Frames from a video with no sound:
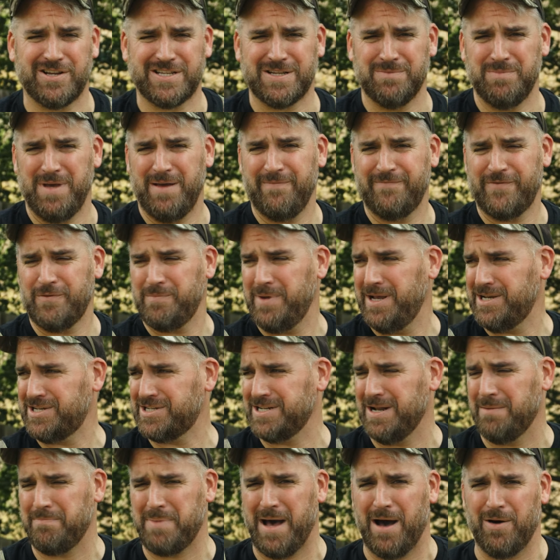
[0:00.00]
some
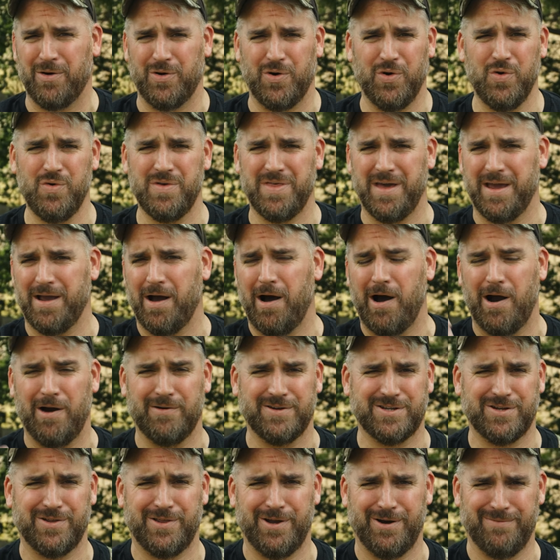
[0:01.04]
information about who they are
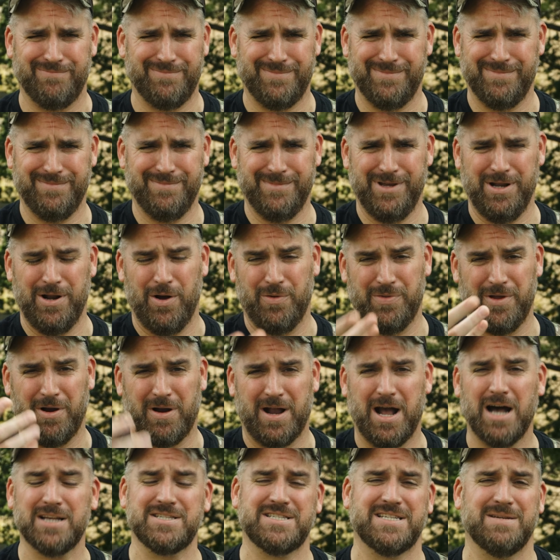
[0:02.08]
to their, you know, their
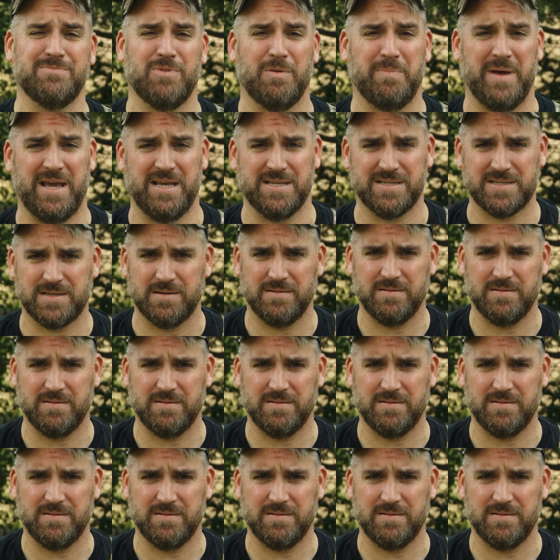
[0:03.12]
customer base.